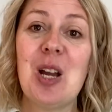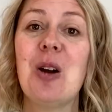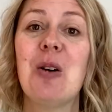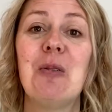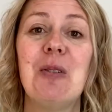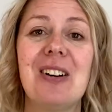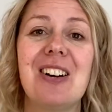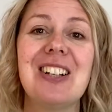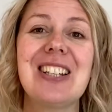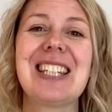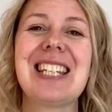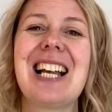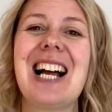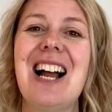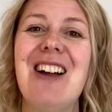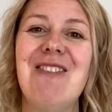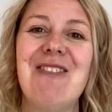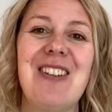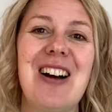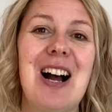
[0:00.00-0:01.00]
We've got
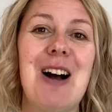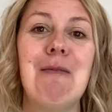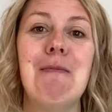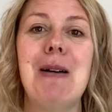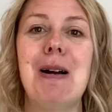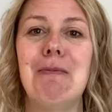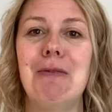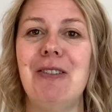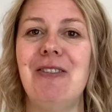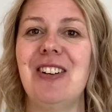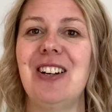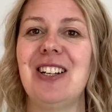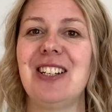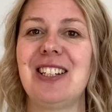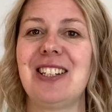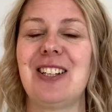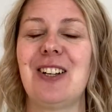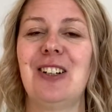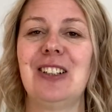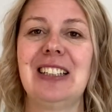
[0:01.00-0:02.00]
time for our memory verse
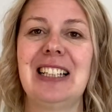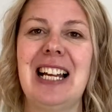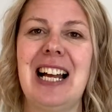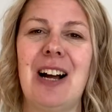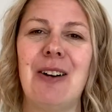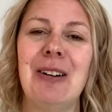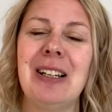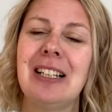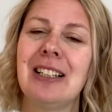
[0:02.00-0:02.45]
song now.